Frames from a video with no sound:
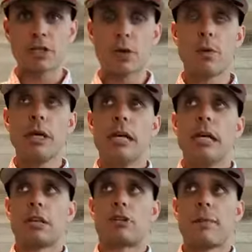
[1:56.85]
So
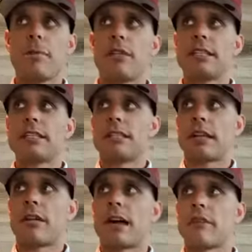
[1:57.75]
the trouble is
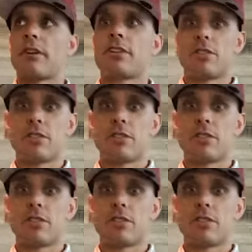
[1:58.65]
like a lot of runners,